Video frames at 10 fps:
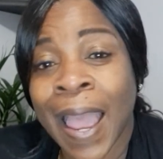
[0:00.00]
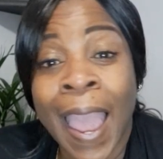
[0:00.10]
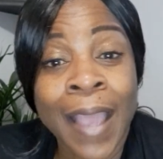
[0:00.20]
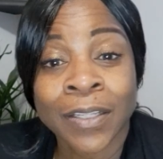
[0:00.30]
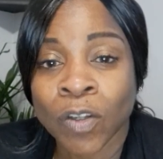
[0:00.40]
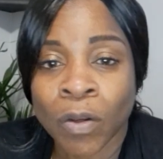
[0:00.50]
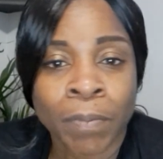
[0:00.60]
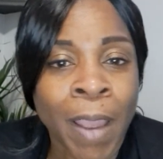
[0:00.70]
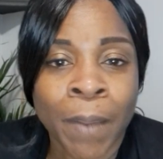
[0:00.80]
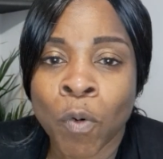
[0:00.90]
had to go
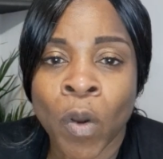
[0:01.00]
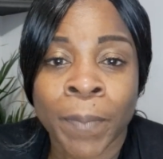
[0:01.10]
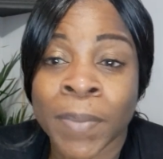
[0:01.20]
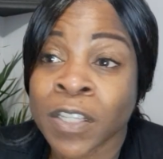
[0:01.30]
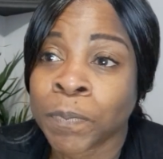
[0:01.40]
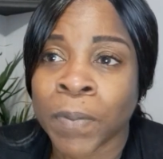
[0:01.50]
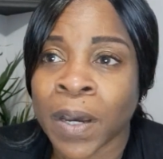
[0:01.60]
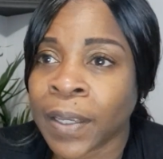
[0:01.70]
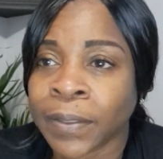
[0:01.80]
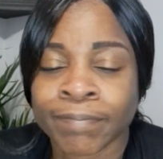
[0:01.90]
to my appointments,
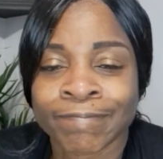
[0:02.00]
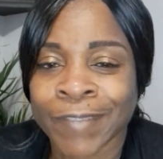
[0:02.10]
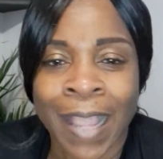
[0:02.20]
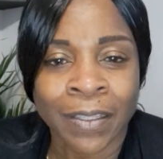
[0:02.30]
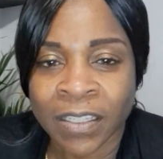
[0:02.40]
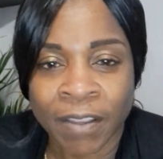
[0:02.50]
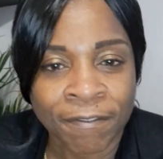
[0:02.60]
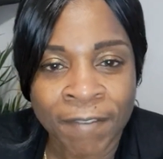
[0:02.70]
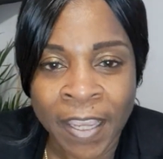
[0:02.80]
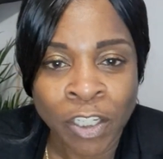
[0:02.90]
but that's the
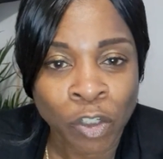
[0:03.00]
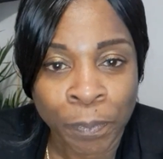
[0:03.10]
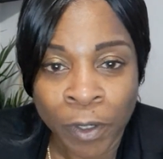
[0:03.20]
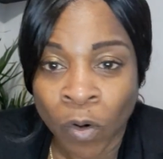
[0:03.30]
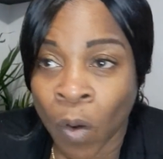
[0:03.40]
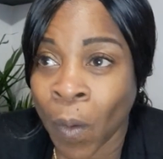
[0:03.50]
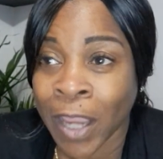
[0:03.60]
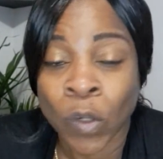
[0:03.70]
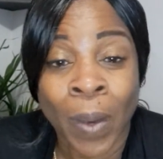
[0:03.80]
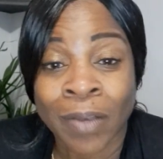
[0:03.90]
face you put on
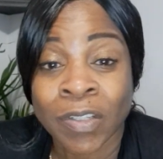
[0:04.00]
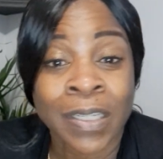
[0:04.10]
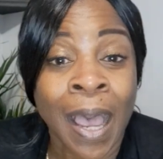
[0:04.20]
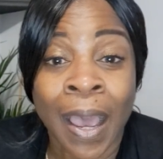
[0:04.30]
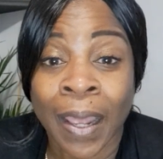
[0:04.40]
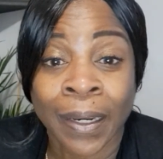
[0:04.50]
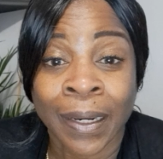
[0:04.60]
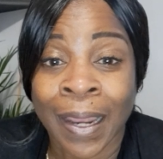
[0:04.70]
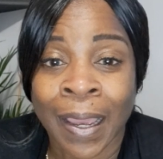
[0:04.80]
while you outside.